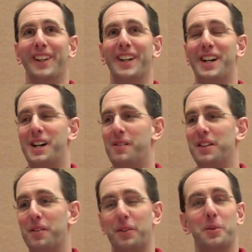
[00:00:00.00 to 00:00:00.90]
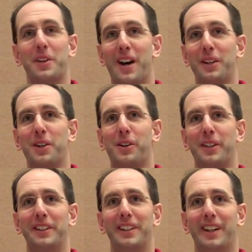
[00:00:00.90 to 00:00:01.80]
I definitely would not call
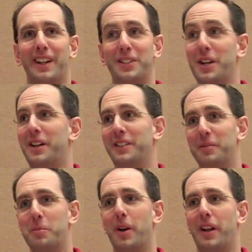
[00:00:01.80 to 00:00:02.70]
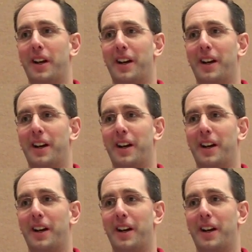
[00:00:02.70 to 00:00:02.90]
it done, but